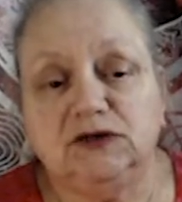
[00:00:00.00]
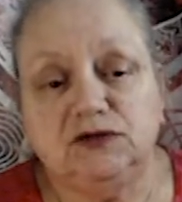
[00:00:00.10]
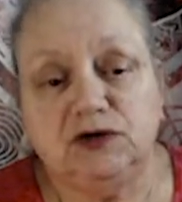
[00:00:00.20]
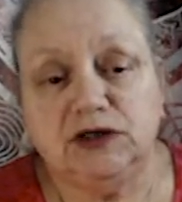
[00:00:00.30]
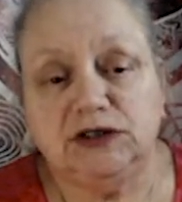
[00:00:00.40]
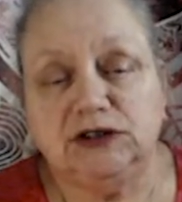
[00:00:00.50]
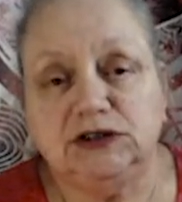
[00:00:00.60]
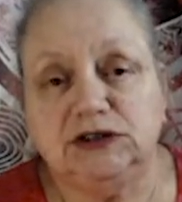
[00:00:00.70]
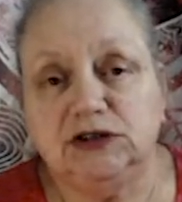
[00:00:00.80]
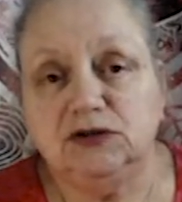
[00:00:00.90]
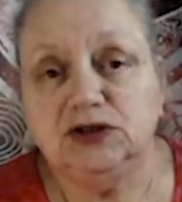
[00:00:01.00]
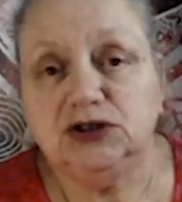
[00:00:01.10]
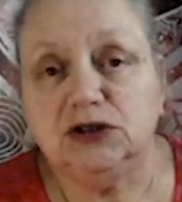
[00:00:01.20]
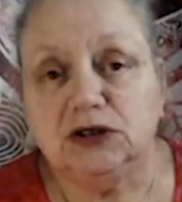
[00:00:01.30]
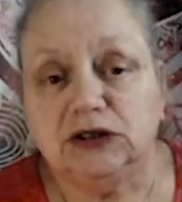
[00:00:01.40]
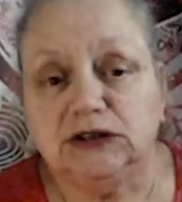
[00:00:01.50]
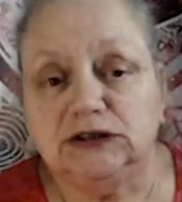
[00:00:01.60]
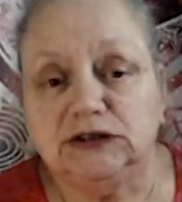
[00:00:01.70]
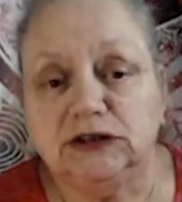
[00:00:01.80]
ready to socialise.